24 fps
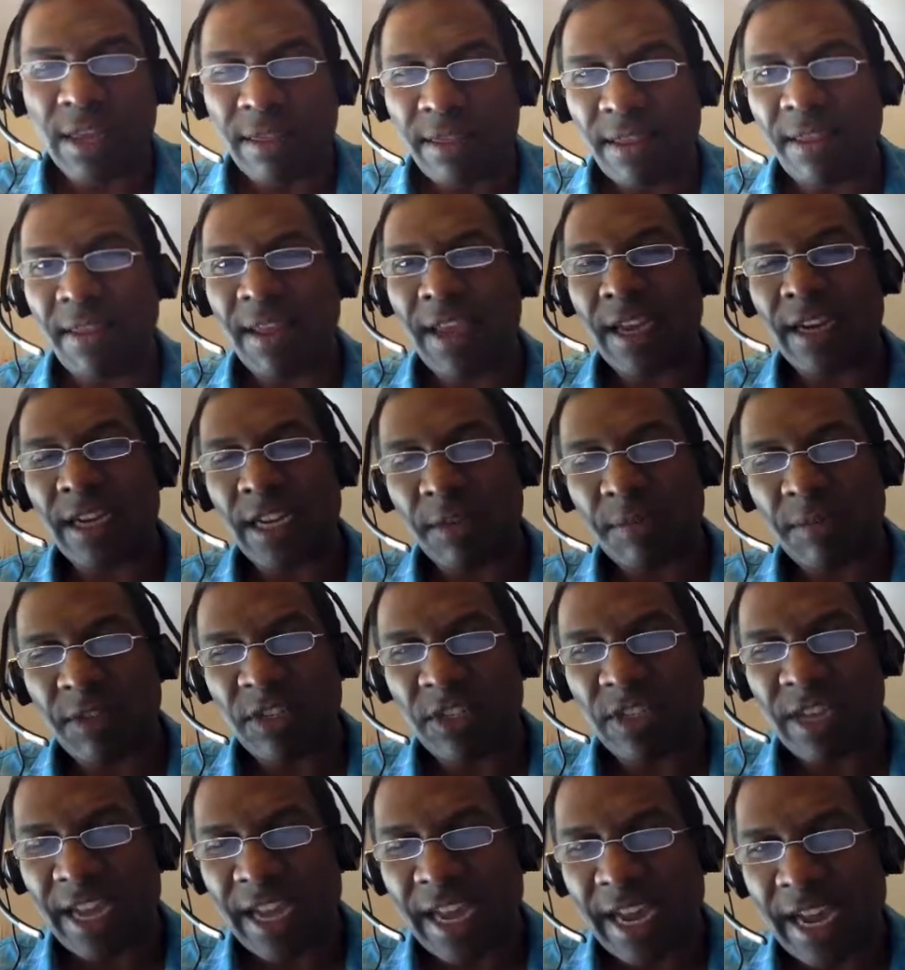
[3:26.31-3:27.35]
Then they added
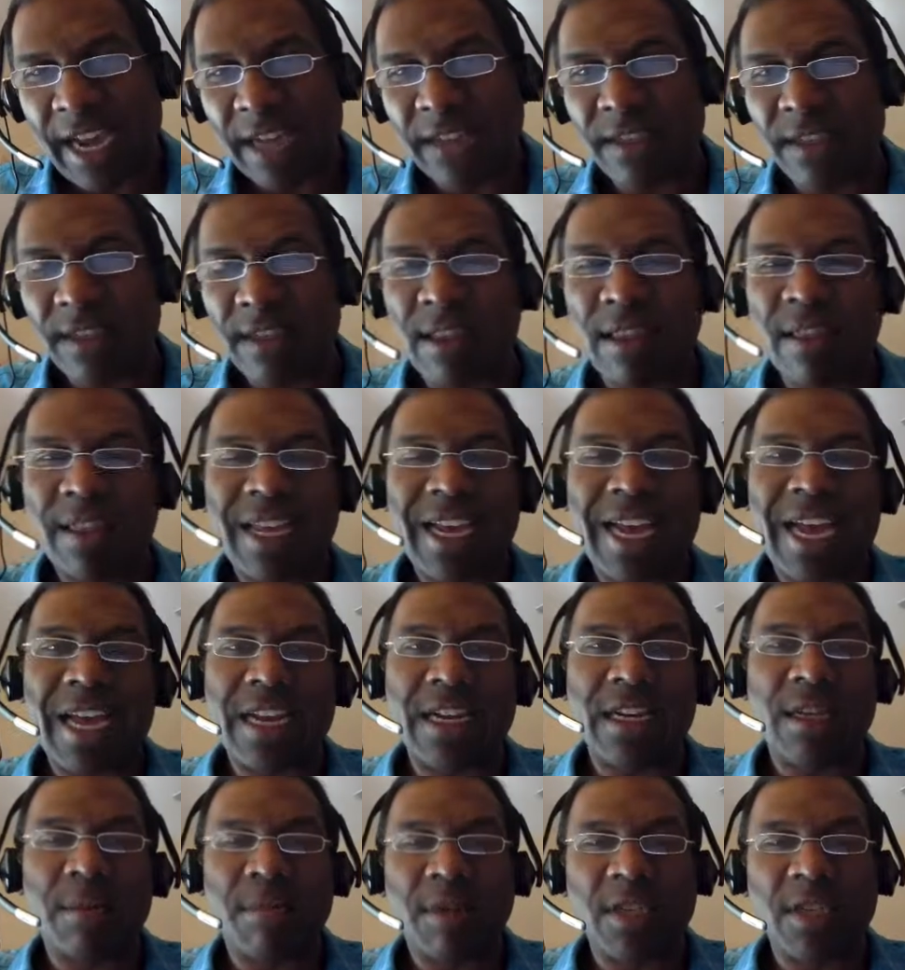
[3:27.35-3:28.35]
image tags and then they added a